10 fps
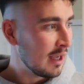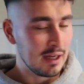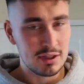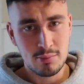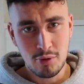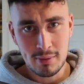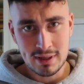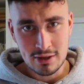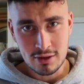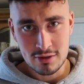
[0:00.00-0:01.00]
Actually, probably
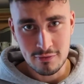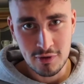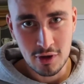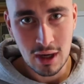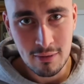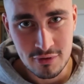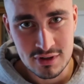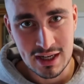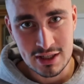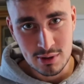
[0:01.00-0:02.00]
do need to fuel up for
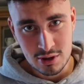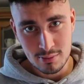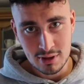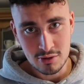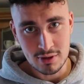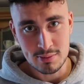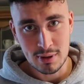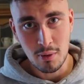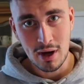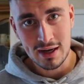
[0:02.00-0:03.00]
today, especially me doing this
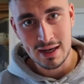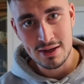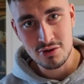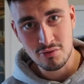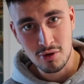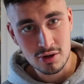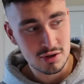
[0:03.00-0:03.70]
big workout later on.